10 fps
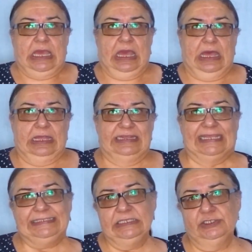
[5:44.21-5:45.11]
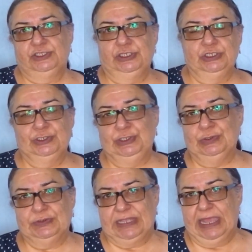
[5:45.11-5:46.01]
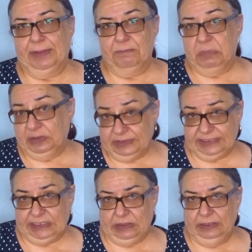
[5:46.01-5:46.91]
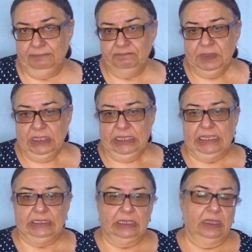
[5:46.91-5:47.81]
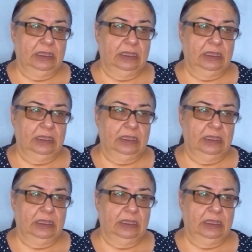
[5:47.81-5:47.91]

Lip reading: letting students use their mother tongue in